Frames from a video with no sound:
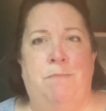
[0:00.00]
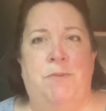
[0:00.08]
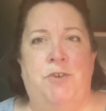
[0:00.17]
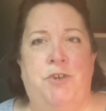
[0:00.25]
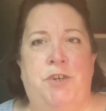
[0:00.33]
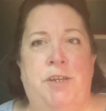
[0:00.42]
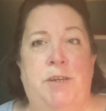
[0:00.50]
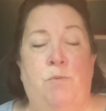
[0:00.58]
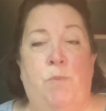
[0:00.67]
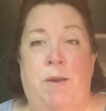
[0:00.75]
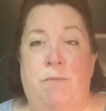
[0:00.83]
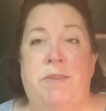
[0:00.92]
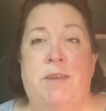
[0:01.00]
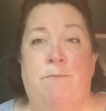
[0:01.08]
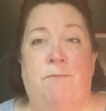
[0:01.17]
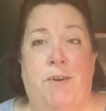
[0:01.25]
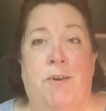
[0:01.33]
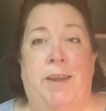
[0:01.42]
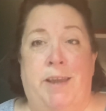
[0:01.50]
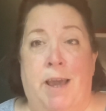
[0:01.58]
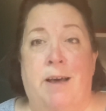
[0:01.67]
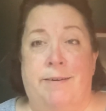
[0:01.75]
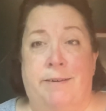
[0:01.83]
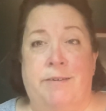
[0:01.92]
She went with him very
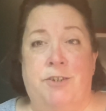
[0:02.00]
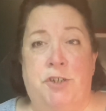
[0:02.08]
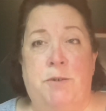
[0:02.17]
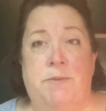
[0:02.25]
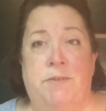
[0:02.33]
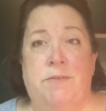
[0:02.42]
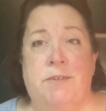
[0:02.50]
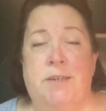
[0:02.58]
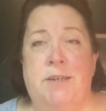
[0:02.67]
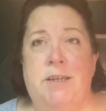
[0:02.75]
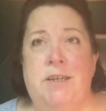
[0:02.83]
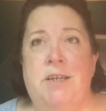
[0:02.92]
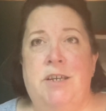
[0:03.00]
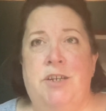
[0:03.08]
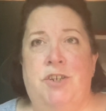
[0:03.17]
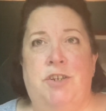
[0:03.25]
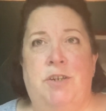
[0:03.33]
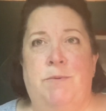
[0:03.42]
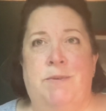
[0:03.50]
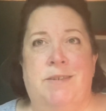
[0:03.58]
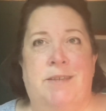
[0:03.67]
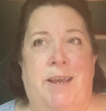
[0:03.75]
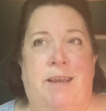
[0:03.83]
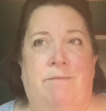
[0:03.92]
young. She was
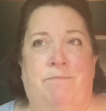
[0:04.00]
like,